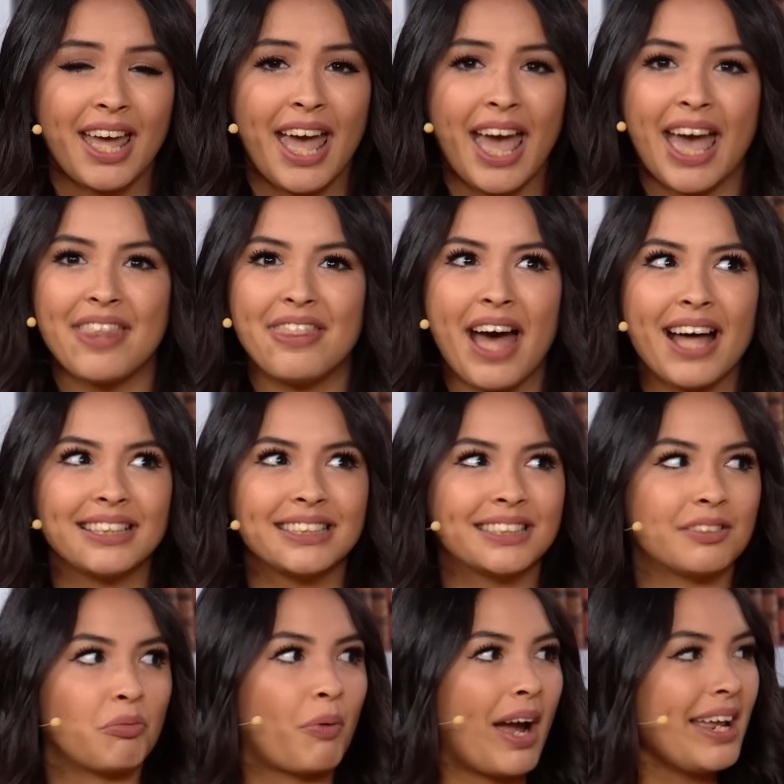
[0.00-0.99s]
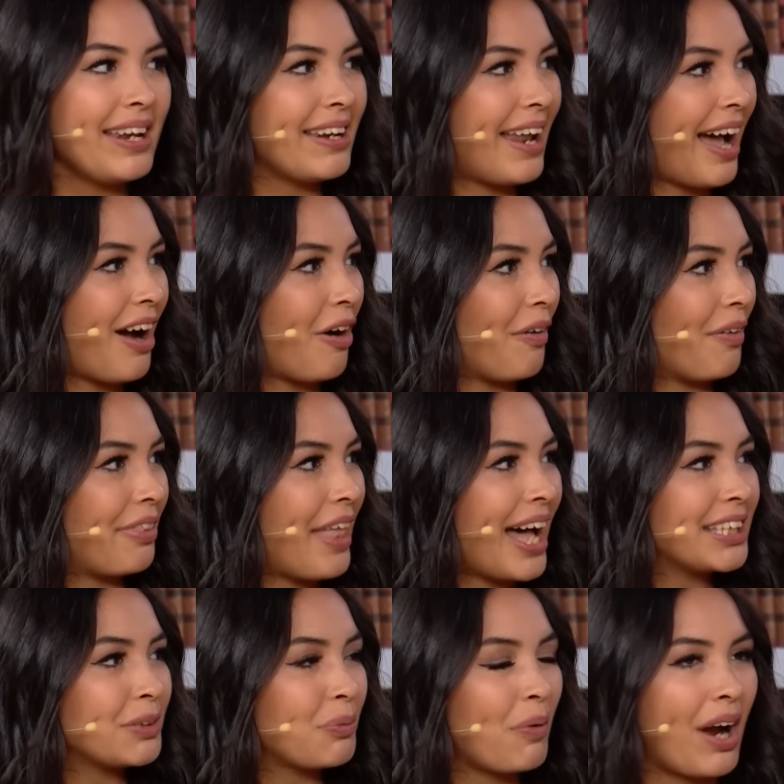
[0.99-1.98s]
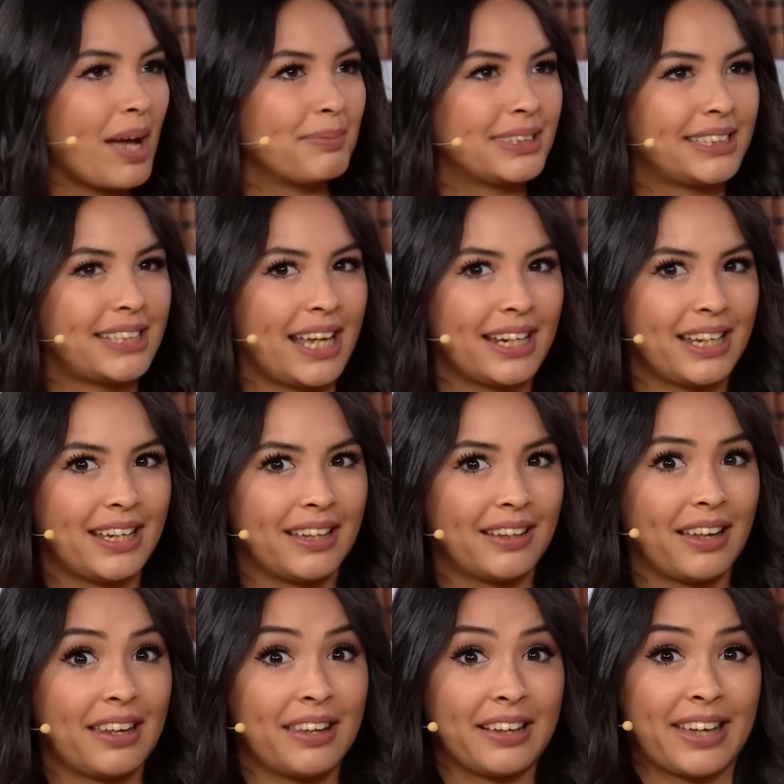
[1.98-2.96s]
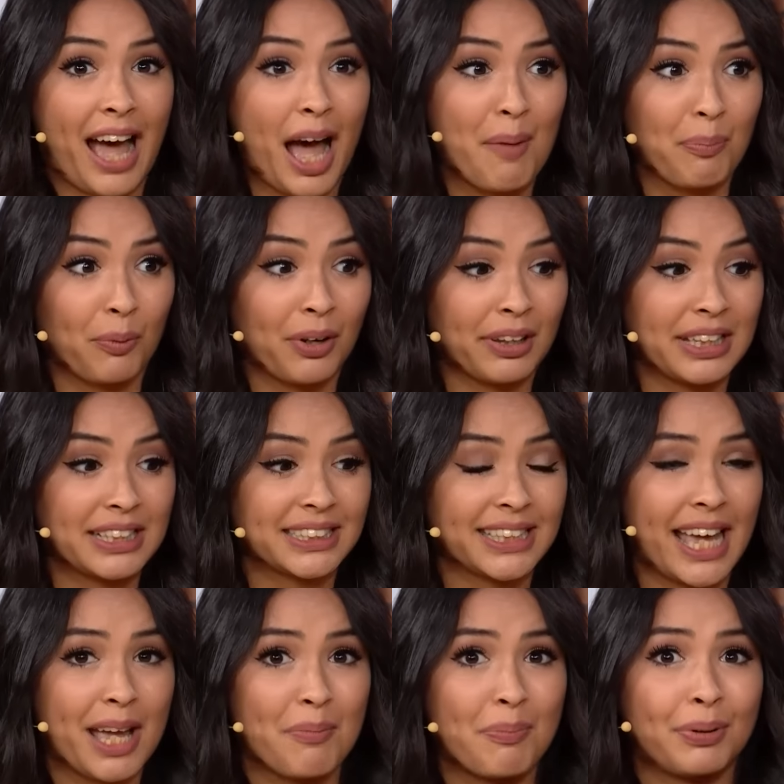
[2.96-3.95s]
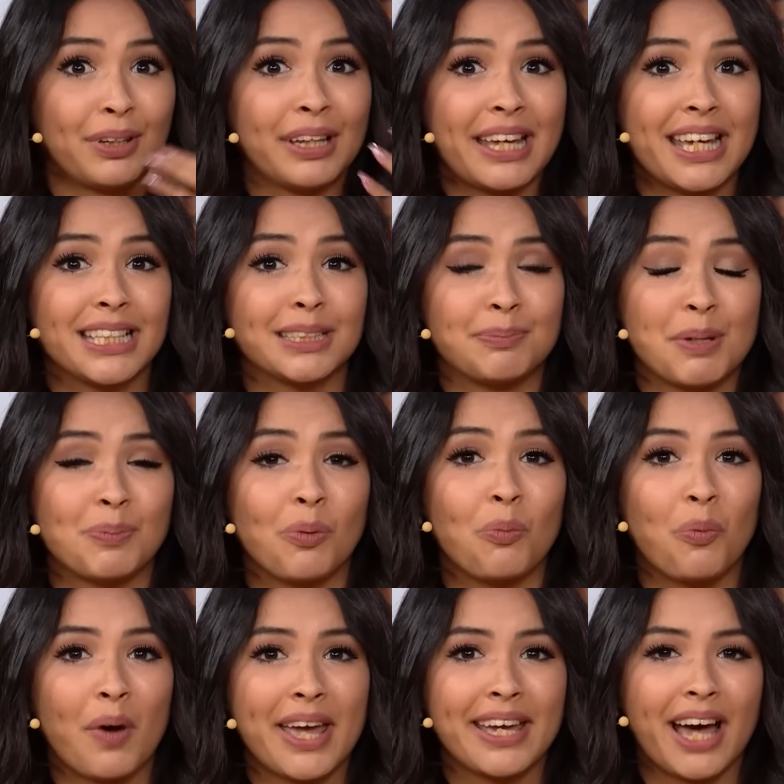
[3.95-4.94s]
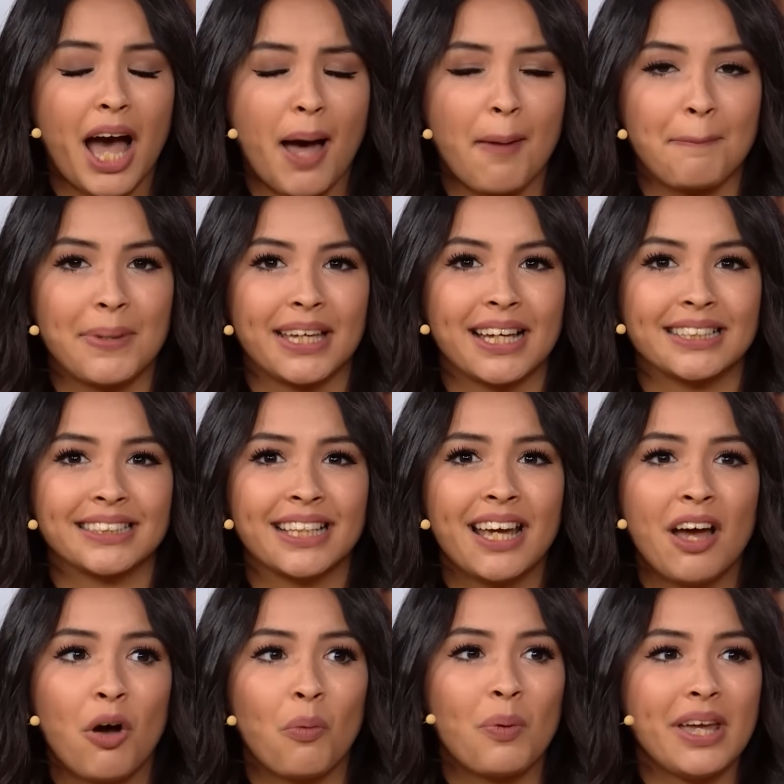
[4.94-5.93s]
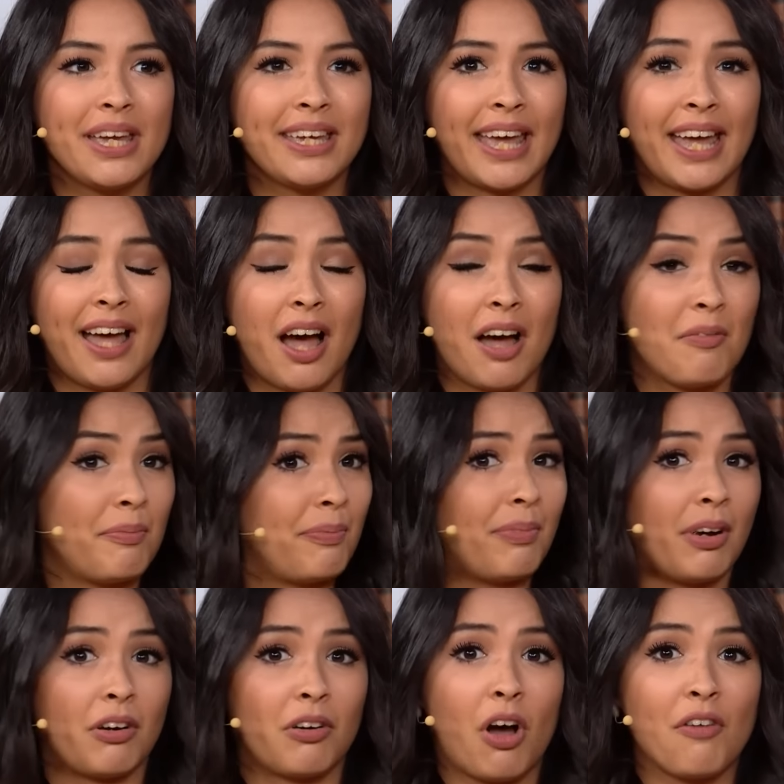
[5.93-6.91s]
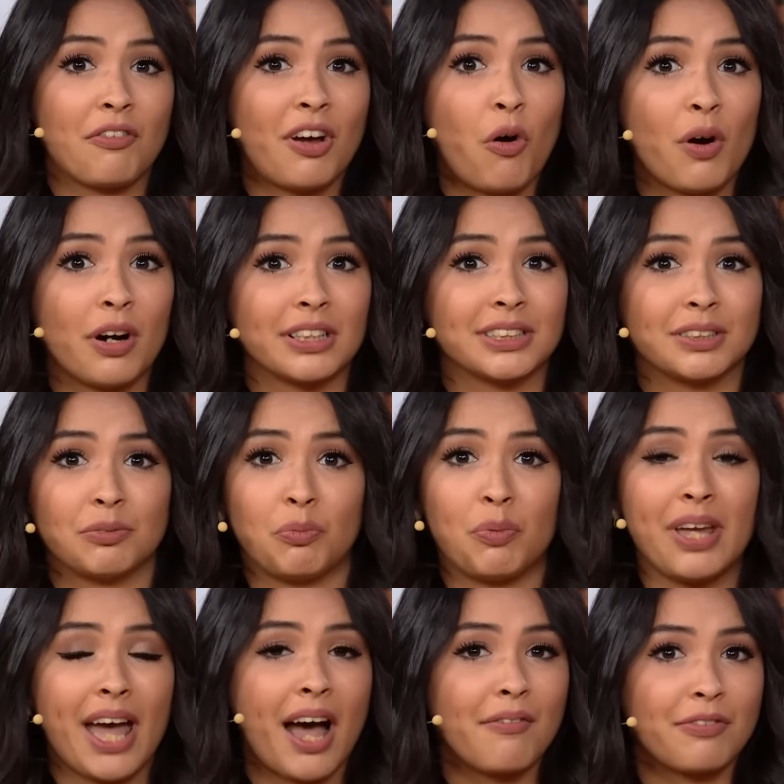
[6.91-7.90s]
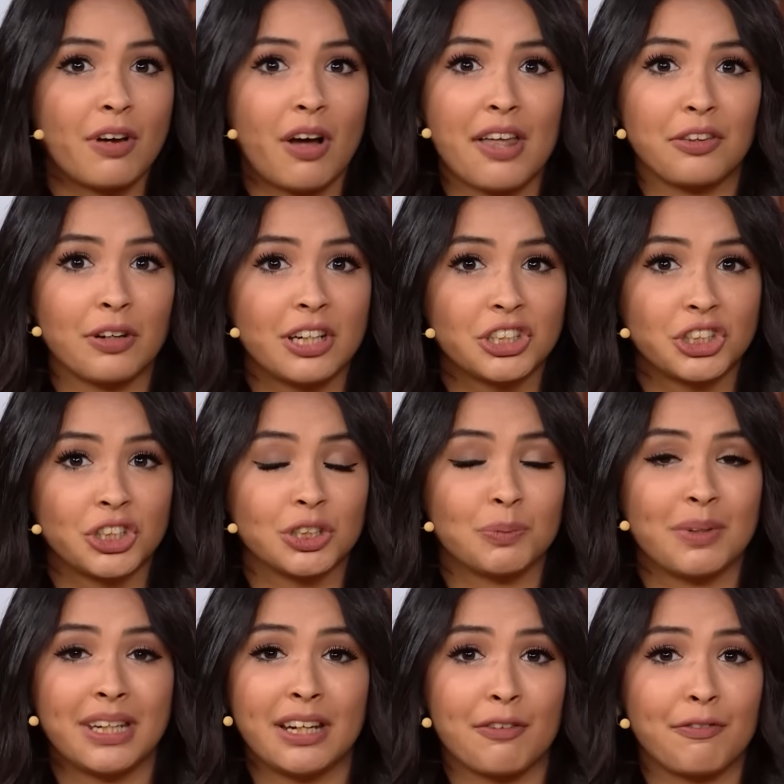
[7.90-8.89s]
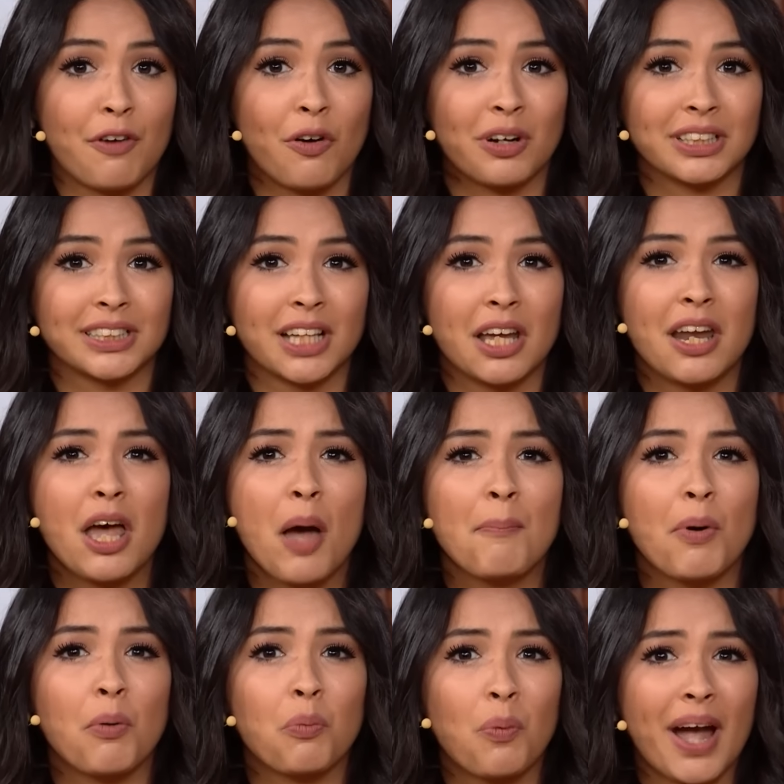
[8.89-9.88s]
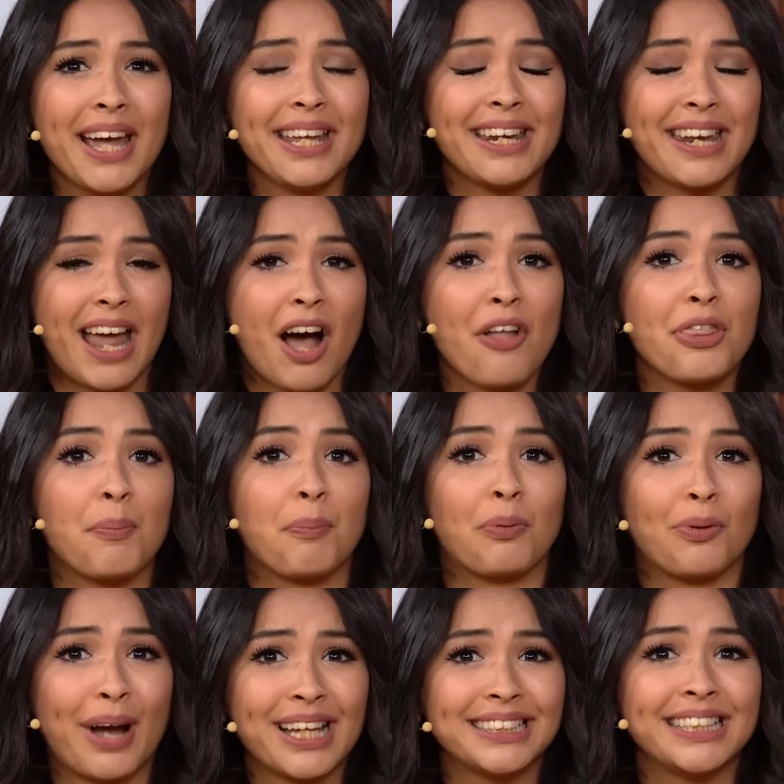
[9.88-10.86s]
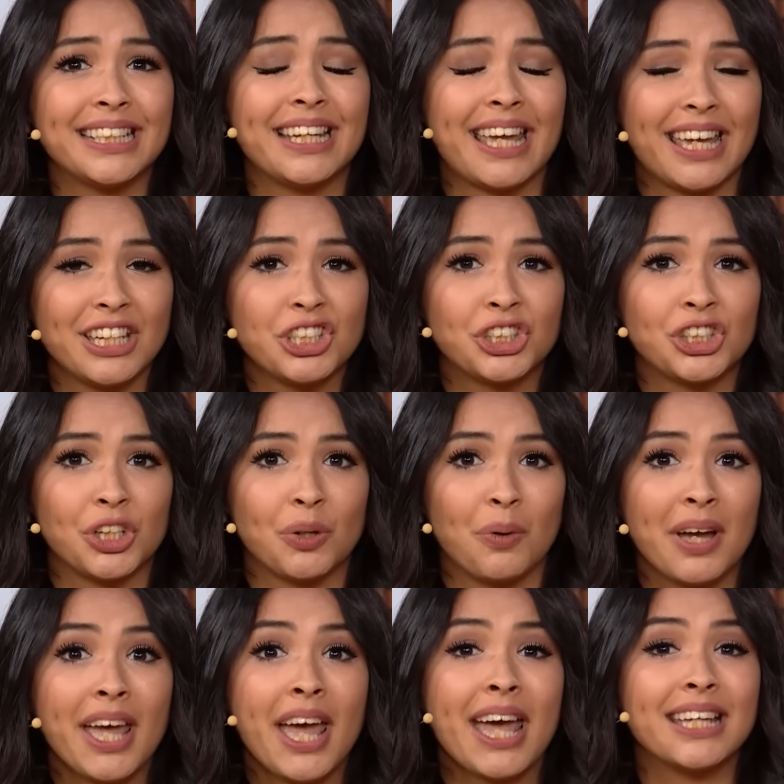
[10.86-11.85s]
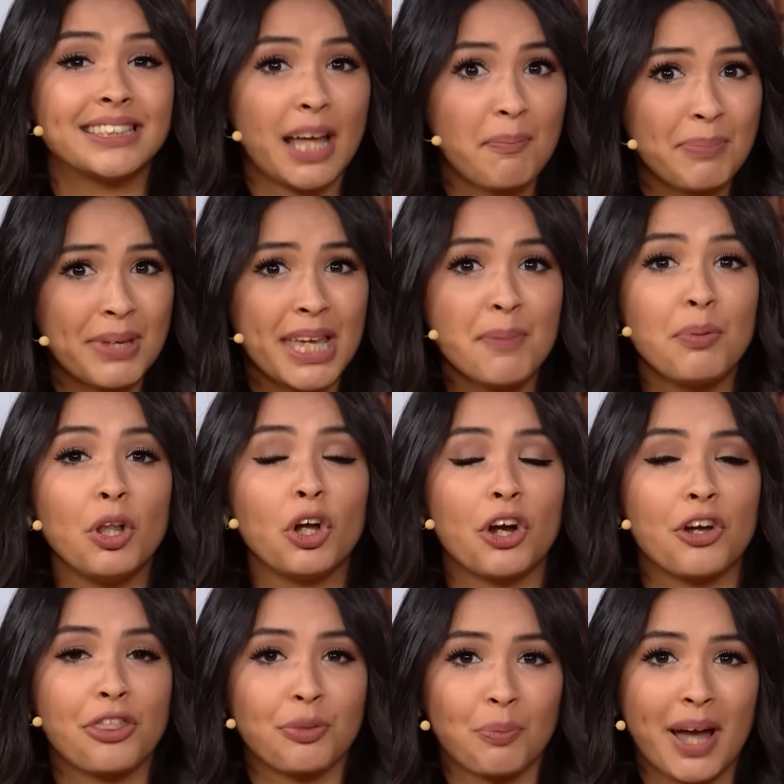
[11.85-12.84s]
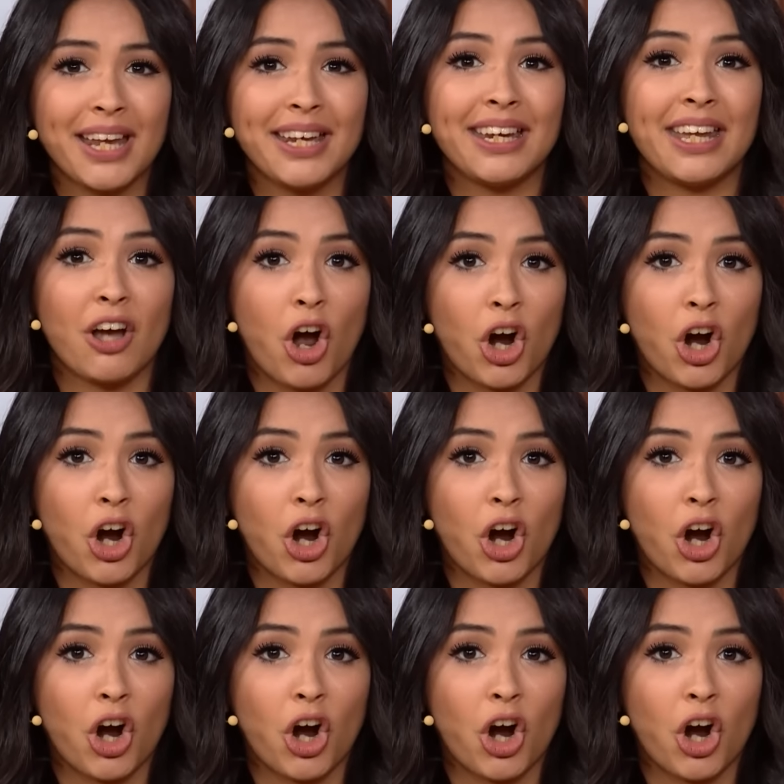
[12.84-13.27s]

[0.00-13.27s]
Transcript: And that's, right now, that's where I'm standing in the gap, really saying, please, people, wake up, because we can't, um, of course, we have other issues we need to focus on, but right now the pressing issue is that people are threatening